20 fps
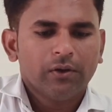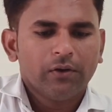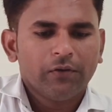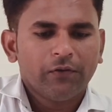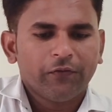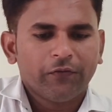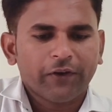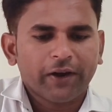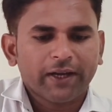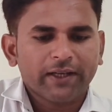
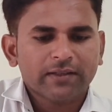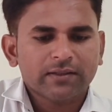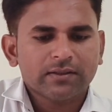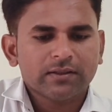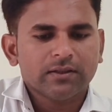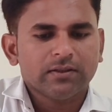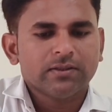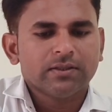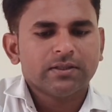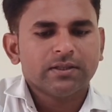
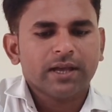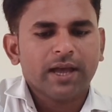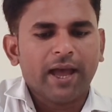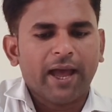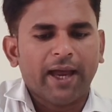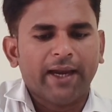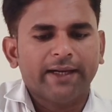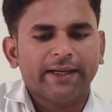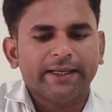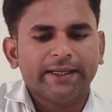fractions,
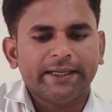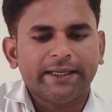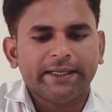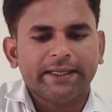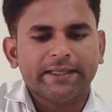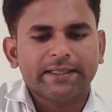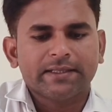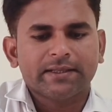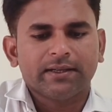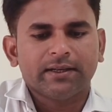and it
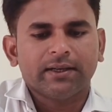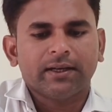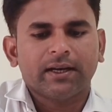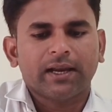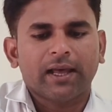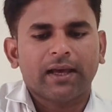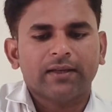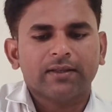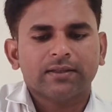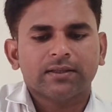is a
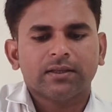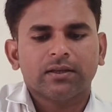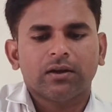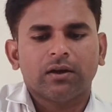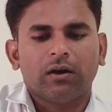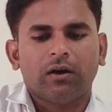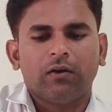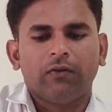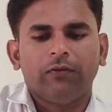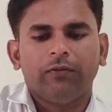collection
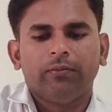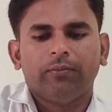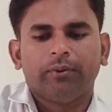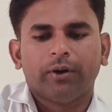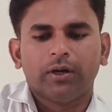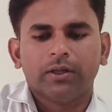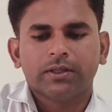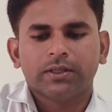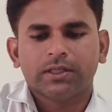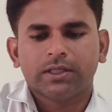of
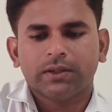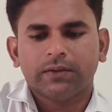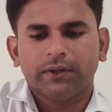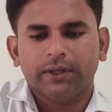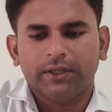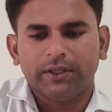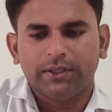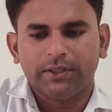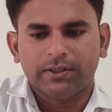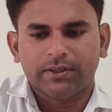positive
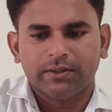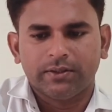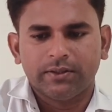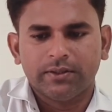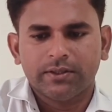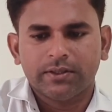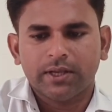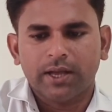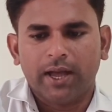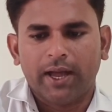
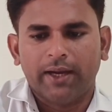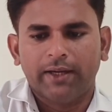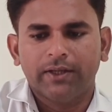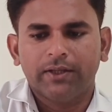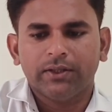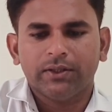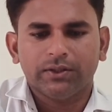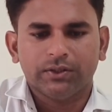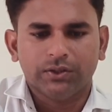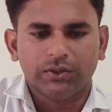integers
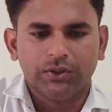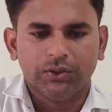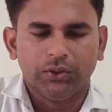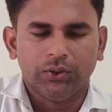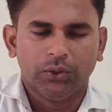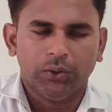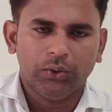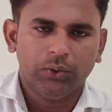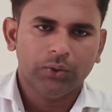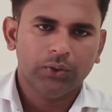and
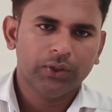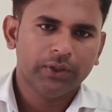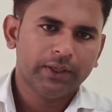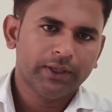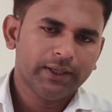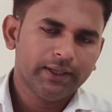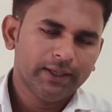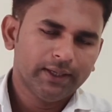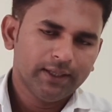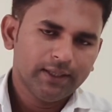0.
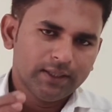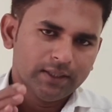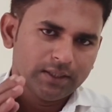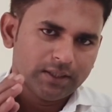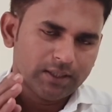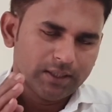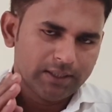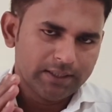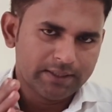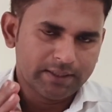
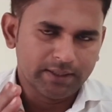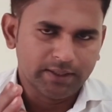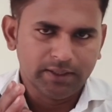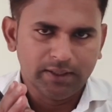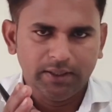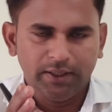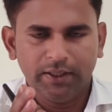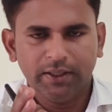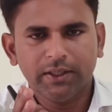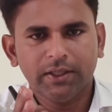
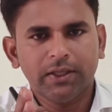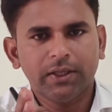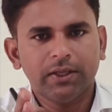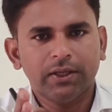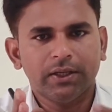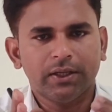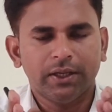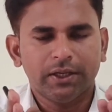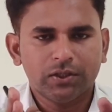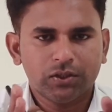Listen, in
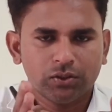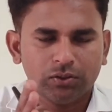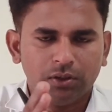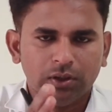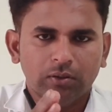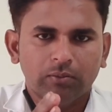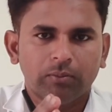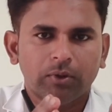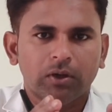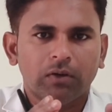natural
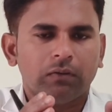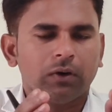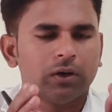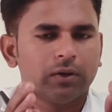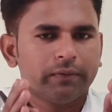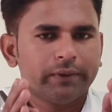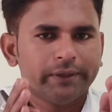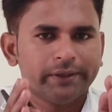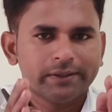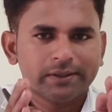number
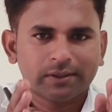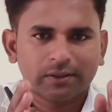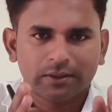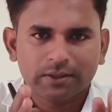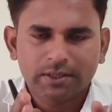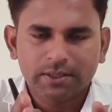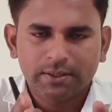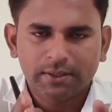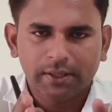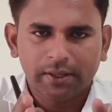what we
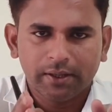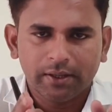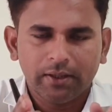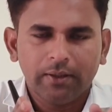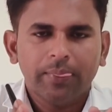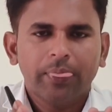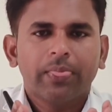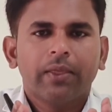discussed there,